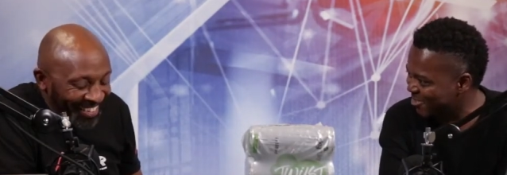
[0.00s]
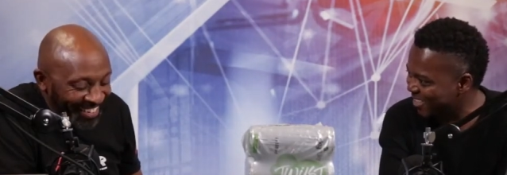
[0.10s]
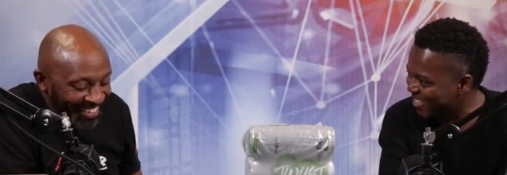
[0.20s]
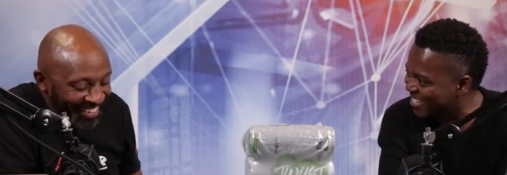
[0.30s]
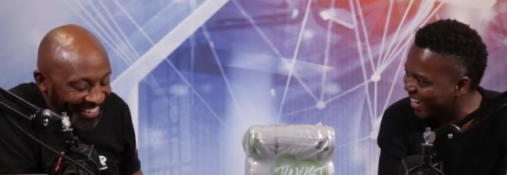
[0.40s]
Speaker 1: at
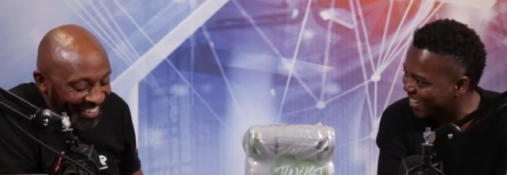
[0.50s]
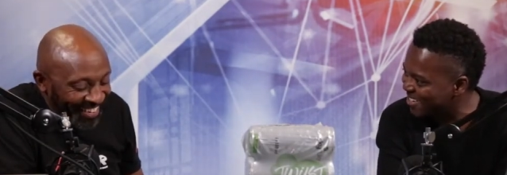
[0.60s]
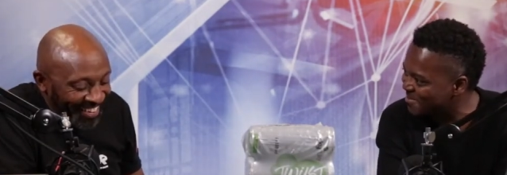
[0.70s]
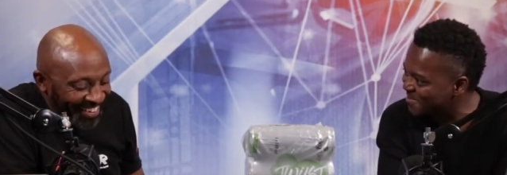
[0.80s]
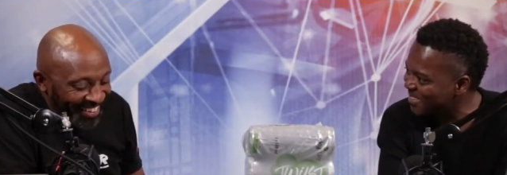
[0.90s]
a
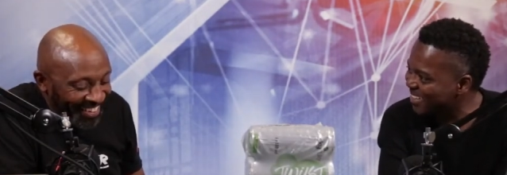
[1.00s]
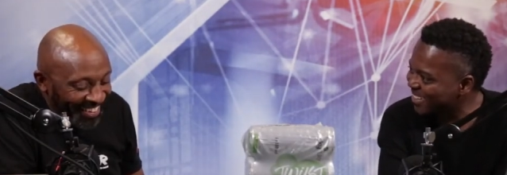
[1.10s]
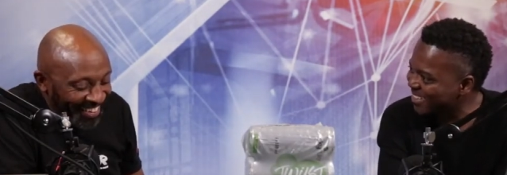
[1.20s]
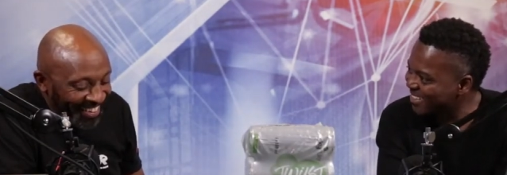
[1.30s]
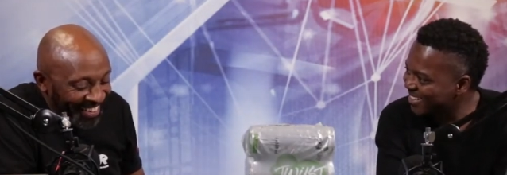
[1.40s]
time
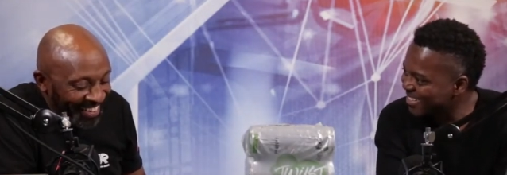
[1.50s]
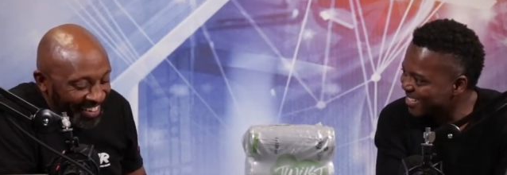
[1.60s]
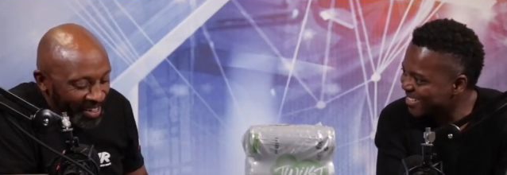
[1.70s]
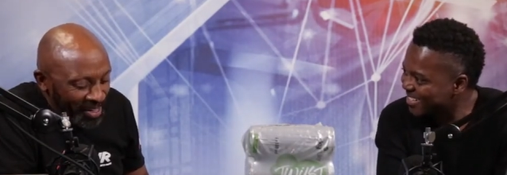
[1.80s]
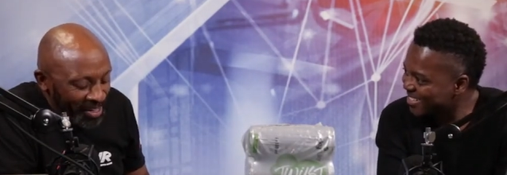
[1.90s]

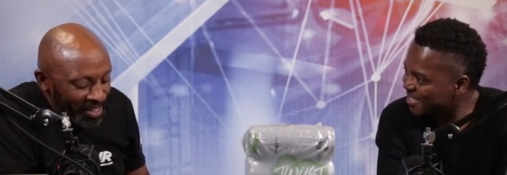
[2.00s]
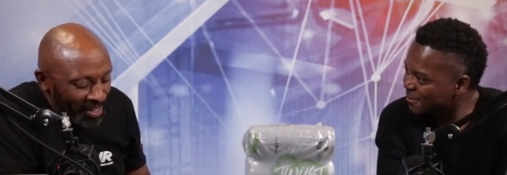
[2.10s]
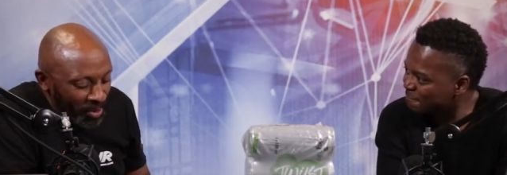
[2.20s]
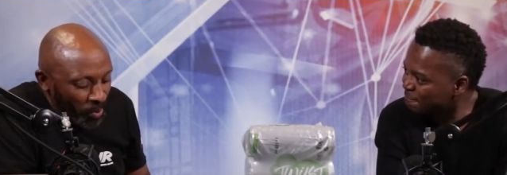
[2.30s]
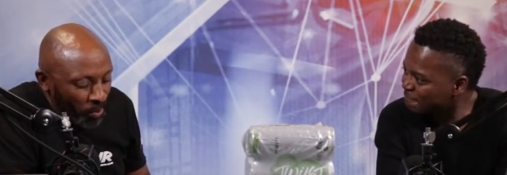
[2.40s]

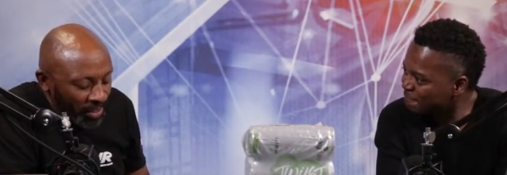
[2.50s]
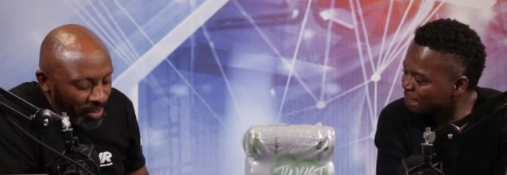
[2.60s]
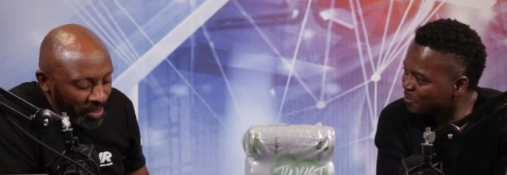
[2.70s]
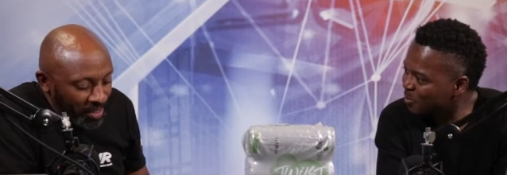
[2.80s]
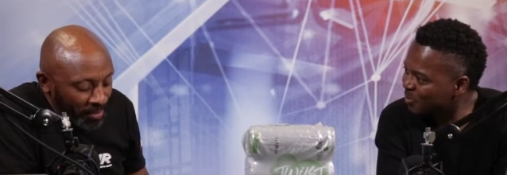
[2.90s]

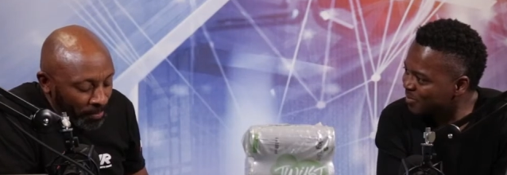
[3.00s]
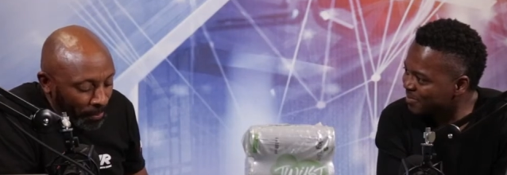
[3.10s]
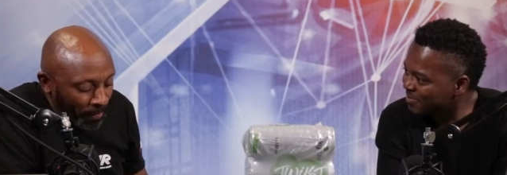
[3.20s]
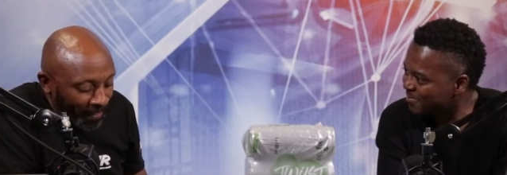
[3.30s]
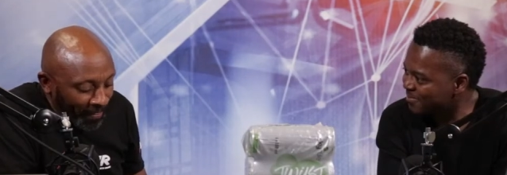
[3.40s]
Speaker 2: what's
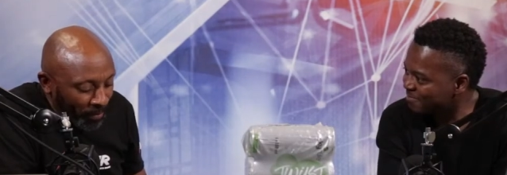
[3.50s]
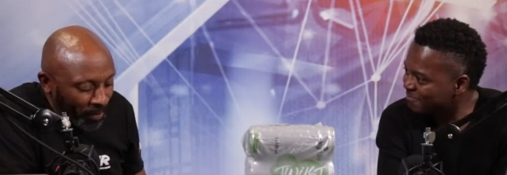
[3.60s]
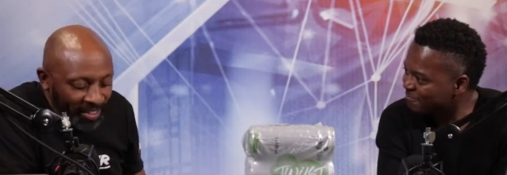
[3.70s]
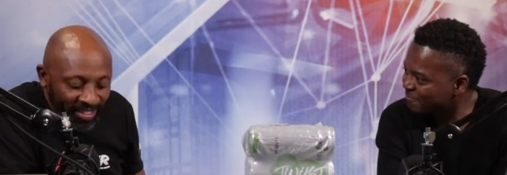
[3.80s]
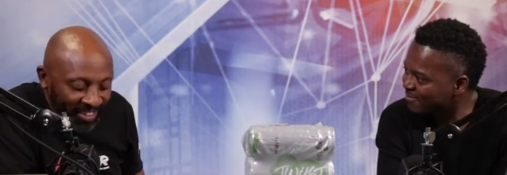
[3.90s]

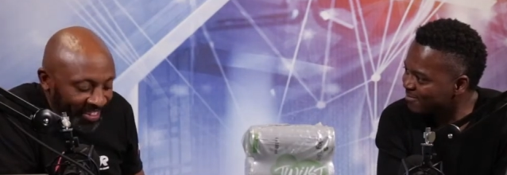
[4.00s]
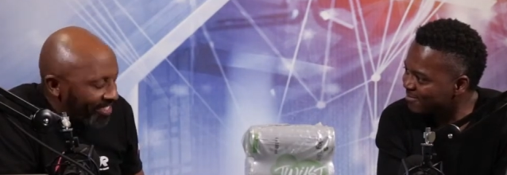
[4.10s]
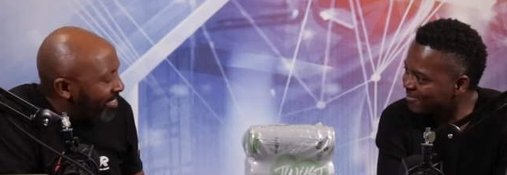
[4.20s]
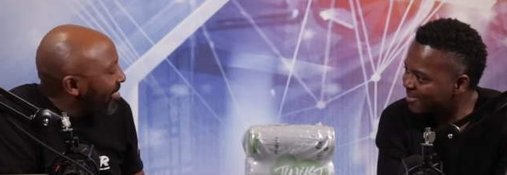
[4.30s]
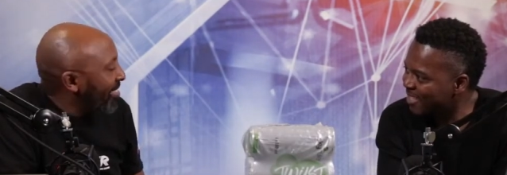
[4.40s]
what's
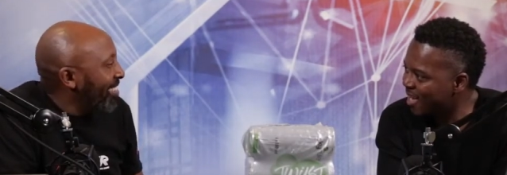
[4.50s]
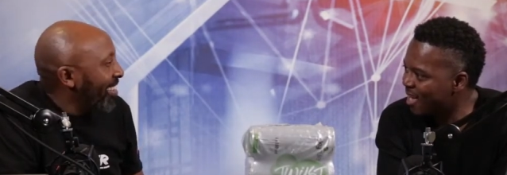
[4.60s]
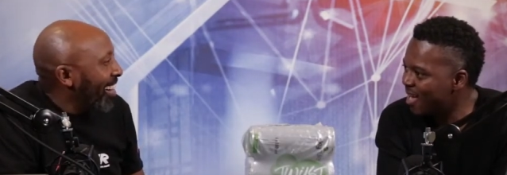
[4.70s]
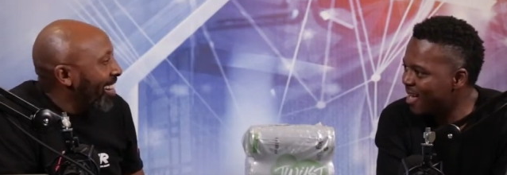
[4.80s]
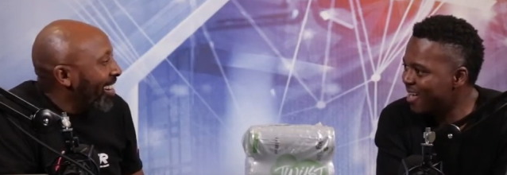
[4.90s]
next?
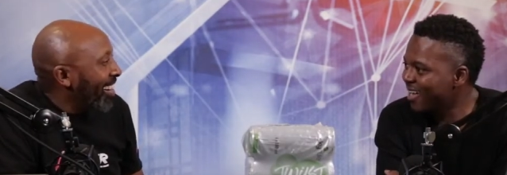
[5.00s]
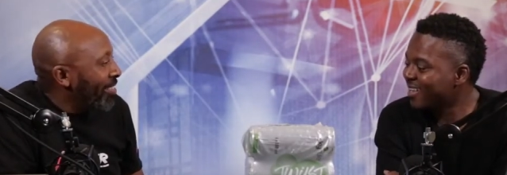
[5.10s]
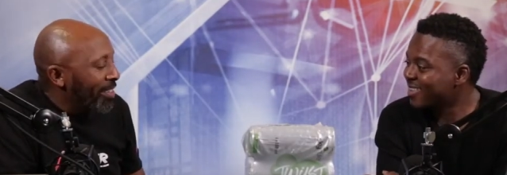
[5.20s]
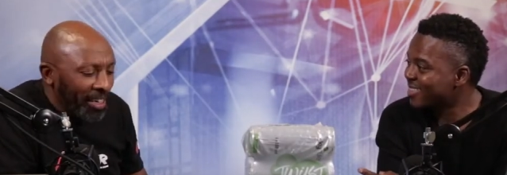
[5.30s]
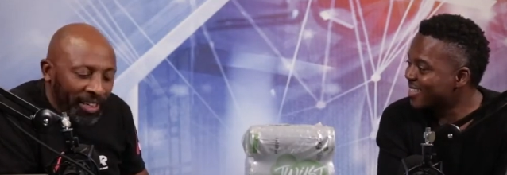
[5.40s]
I
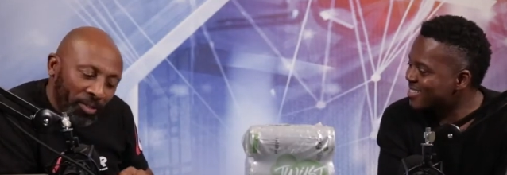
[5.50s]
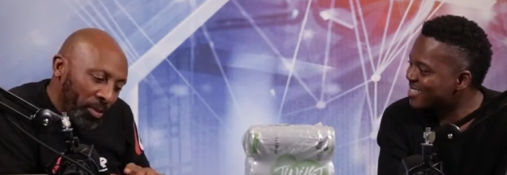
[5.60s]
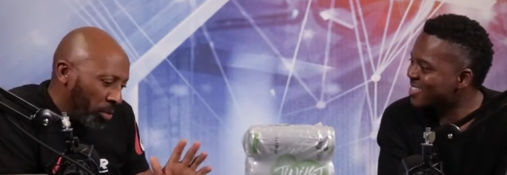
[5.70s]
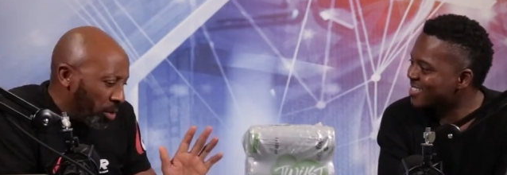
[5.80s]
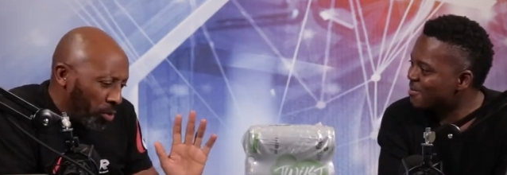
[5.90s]
mean, that's
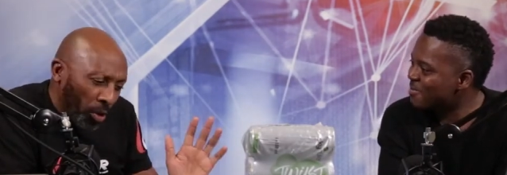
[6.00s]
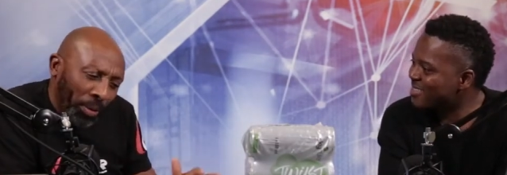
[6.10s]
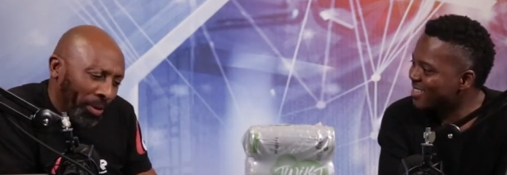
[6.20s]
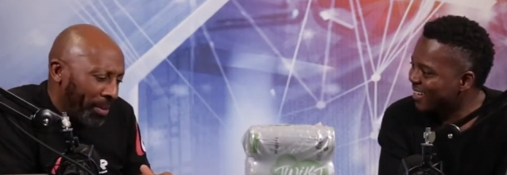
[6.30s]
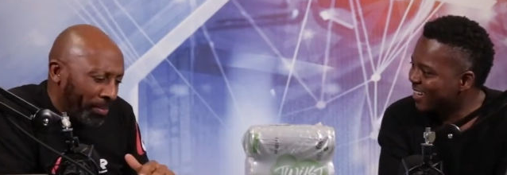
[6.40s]
that's you don't
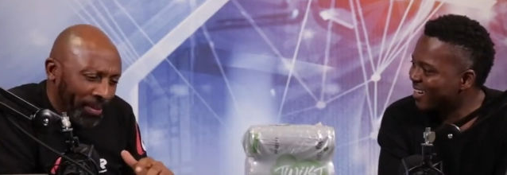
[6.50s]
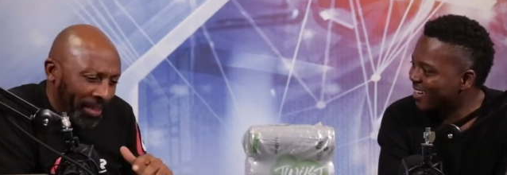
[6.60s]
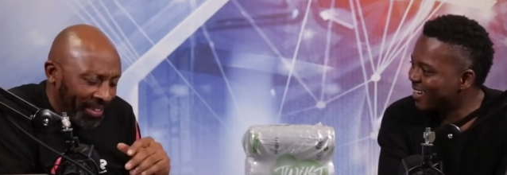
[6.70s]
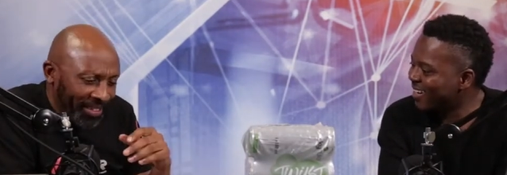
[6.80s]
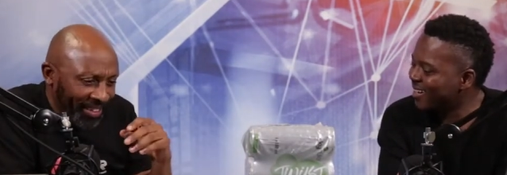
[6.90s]
know about the
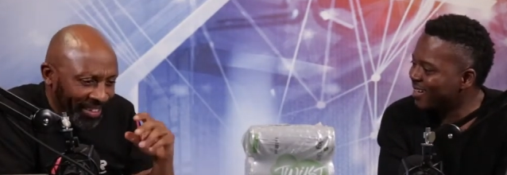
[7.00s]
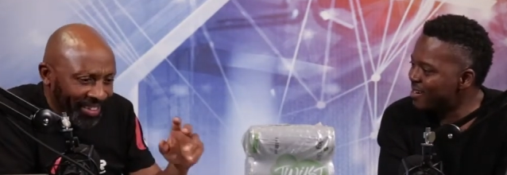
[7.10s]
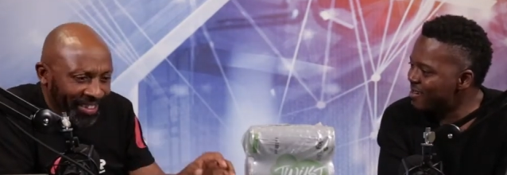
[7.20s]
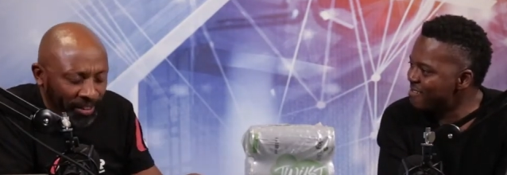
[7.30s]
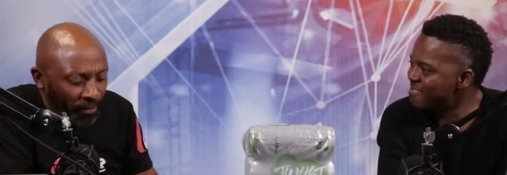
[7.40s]
the the,
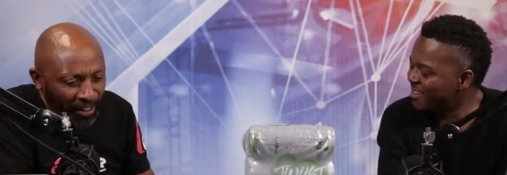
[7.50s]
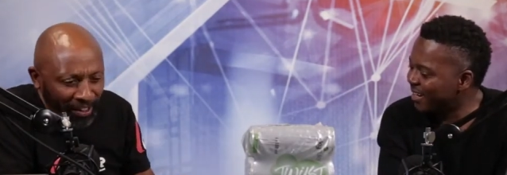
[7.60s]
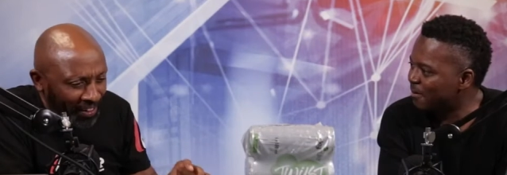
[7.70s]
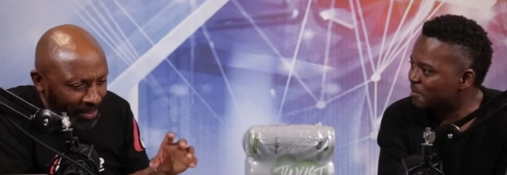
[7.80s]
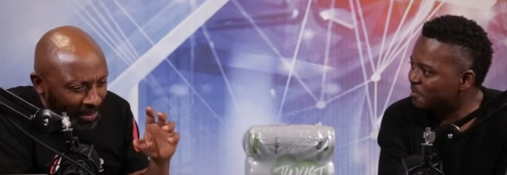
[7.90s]
the
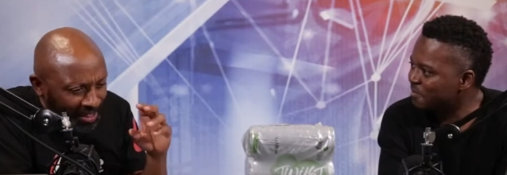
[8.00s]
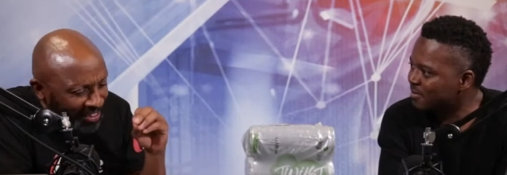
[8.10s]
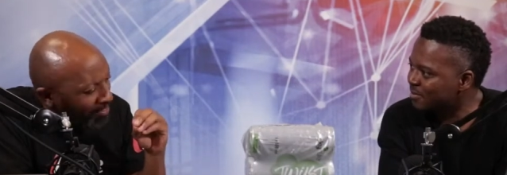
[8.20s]
flavors, yeah. but